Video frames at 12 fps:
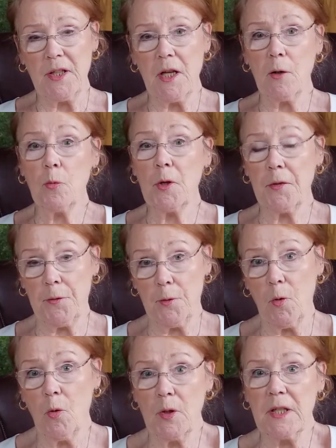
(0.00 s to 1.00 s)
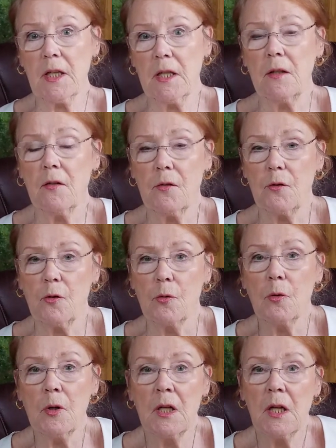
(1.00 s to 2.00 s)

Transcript: now with their own kids too.